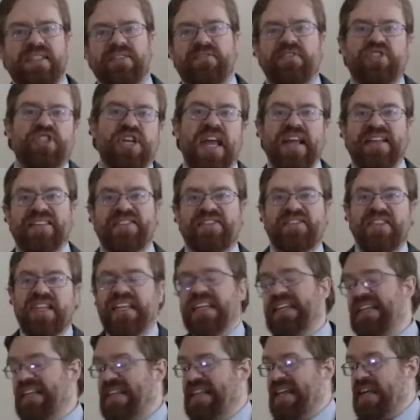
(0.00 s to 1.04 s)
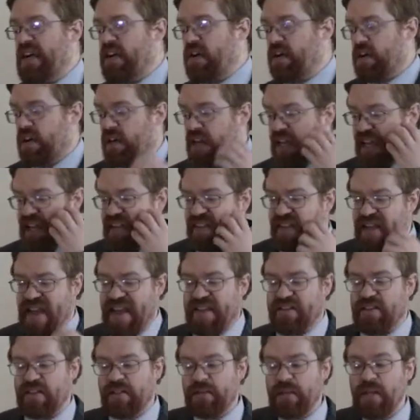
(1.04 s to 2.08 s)
of chance in there like
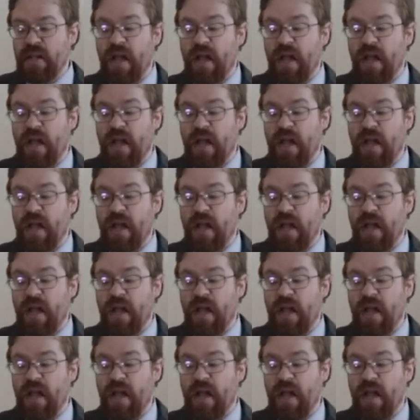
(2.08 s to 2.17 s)
that.